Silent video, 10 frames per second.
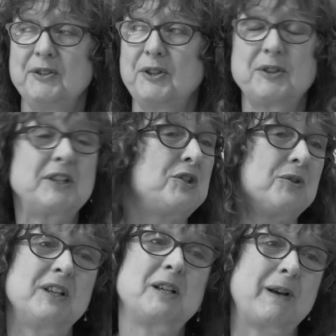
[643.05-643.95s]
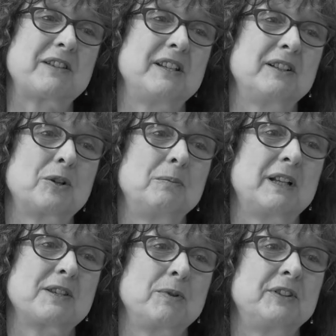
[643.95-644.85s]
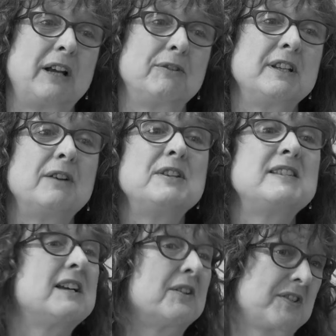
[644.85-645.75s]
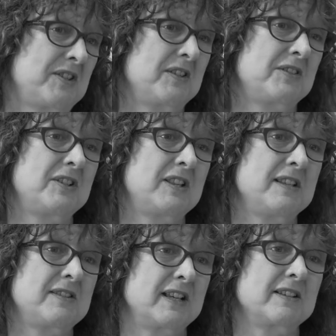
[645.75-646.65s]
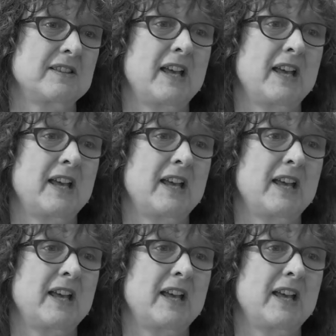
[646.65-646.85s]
things you think about in a complex world, there are no easy answers to these things.